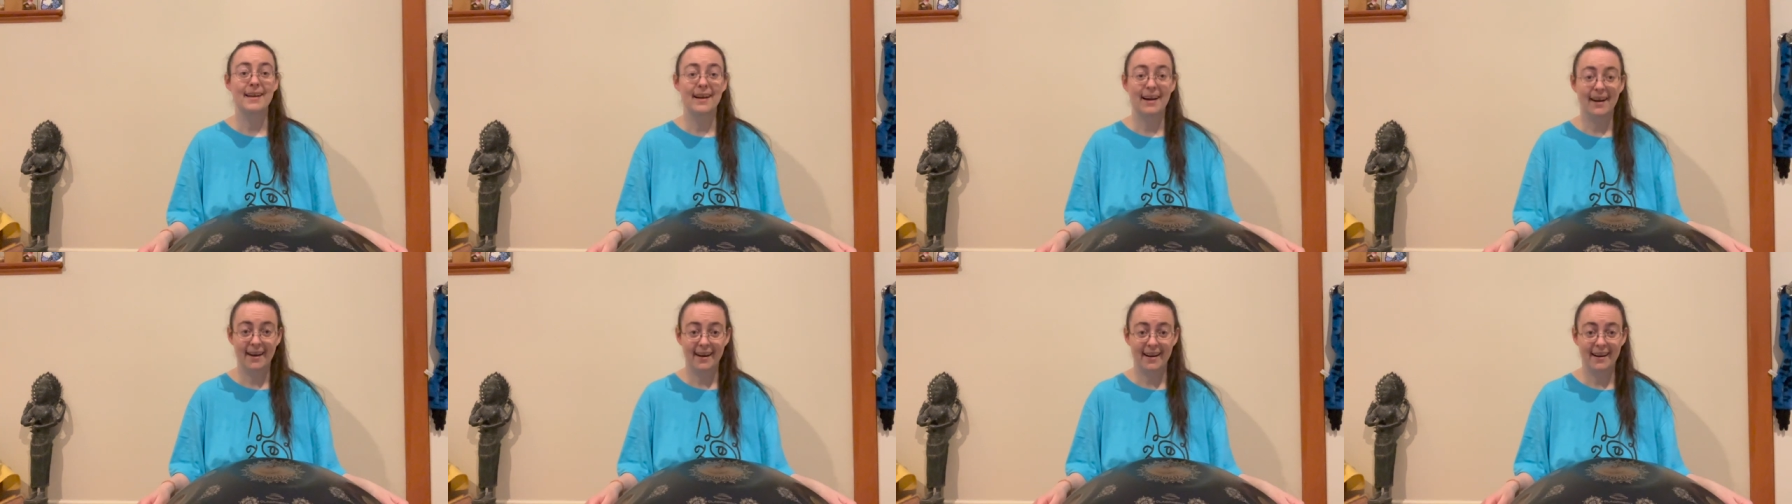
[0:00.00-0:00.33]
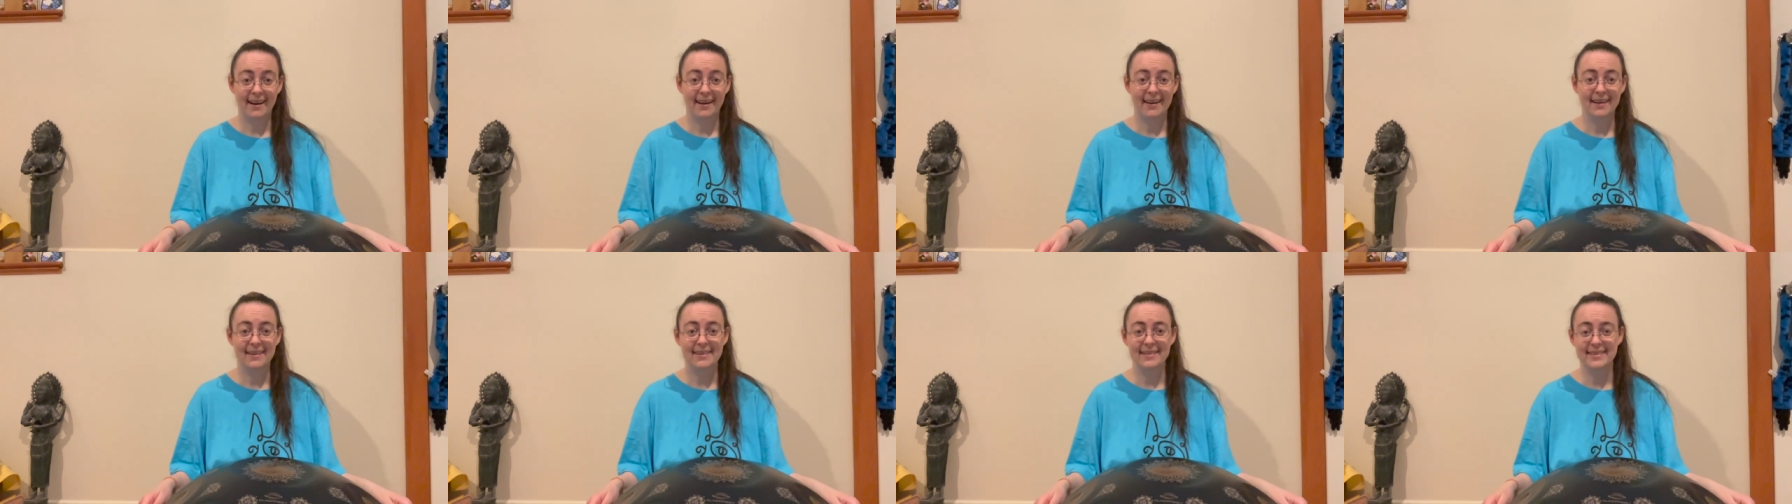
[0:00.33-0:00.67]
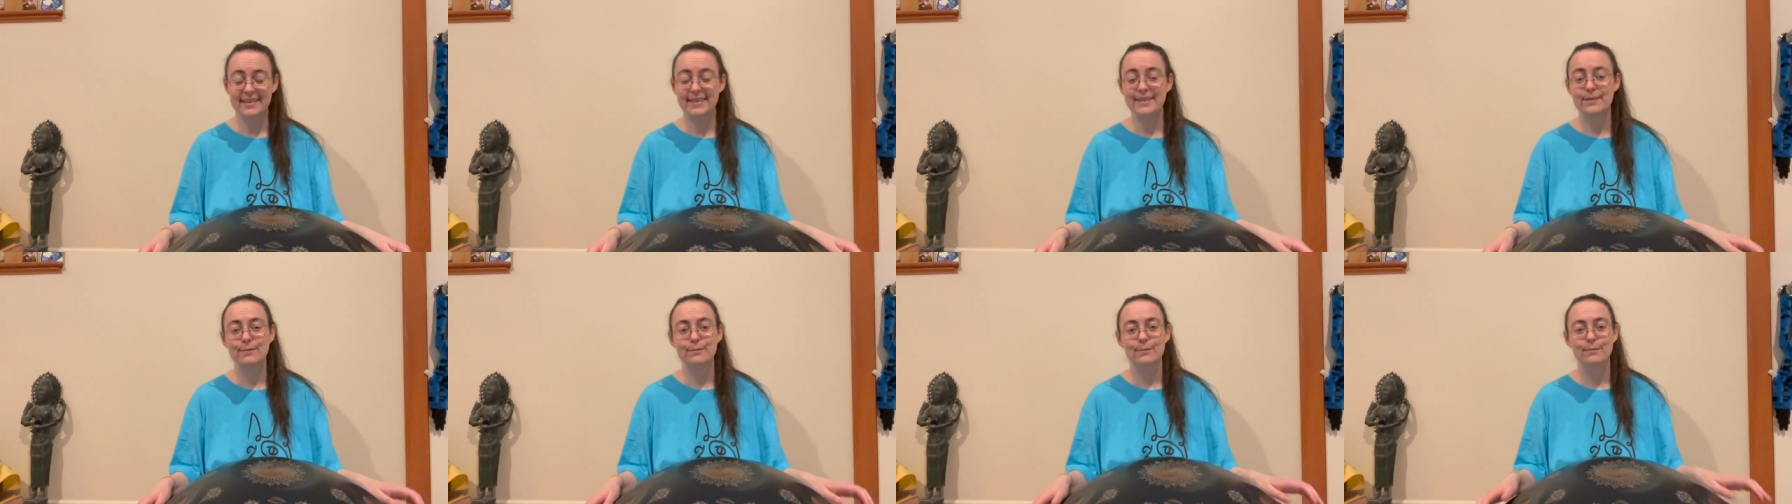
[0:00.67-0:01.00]
I
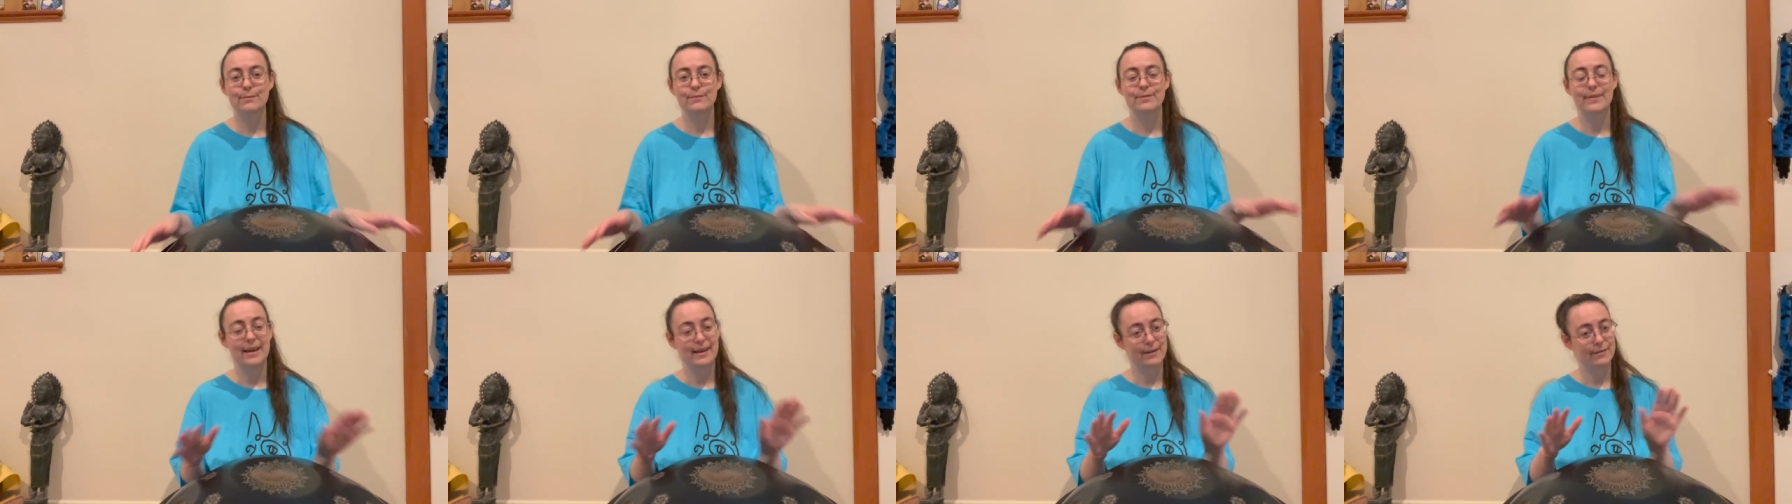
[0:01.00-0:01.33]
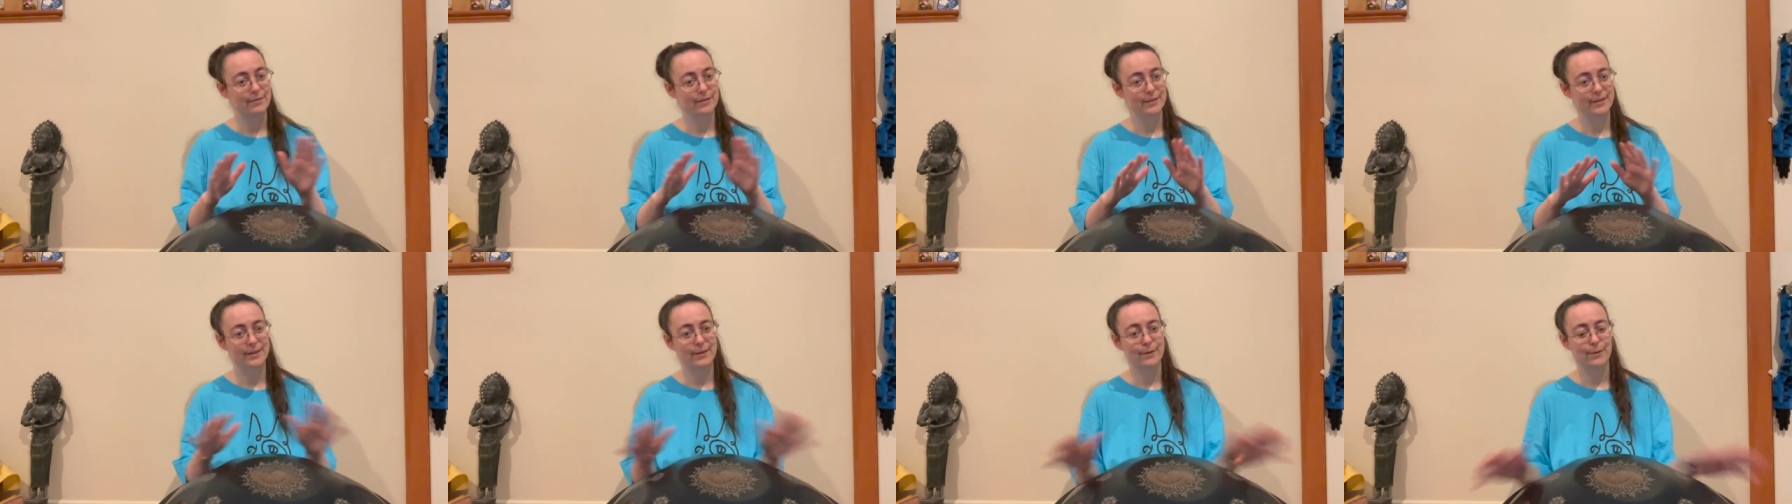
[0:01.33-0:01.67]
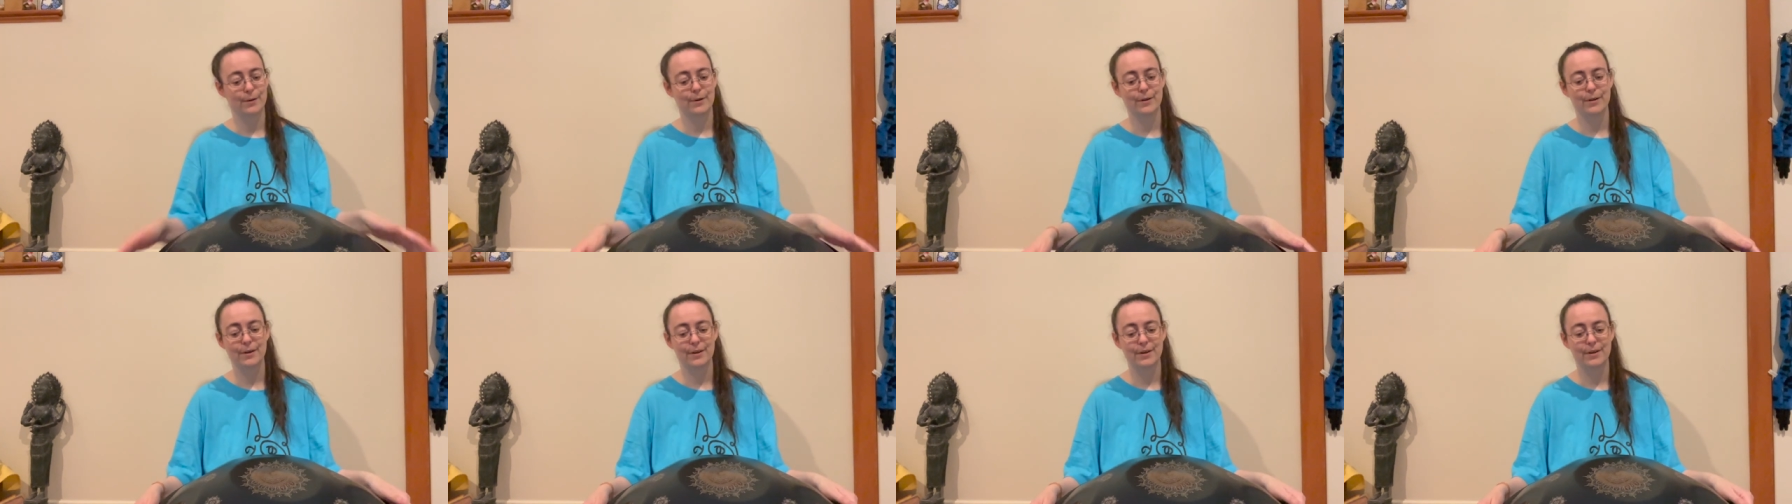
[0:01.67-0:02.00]
did thankfully
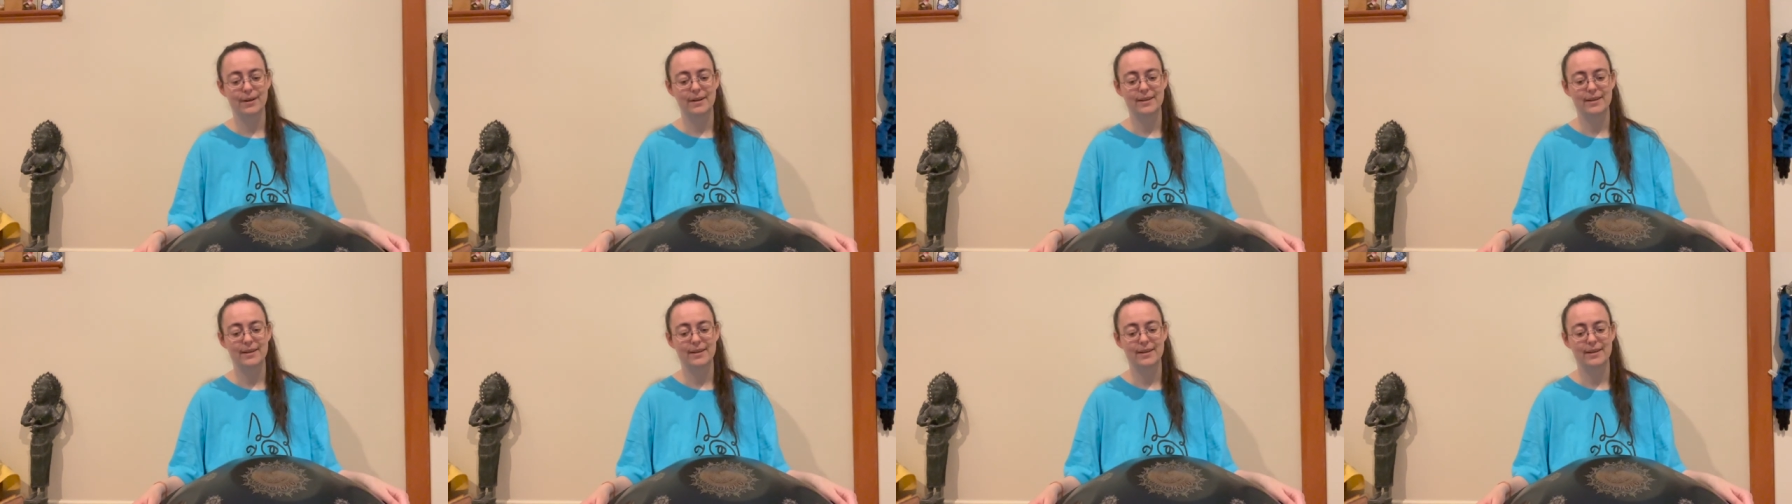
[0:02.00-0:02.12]
order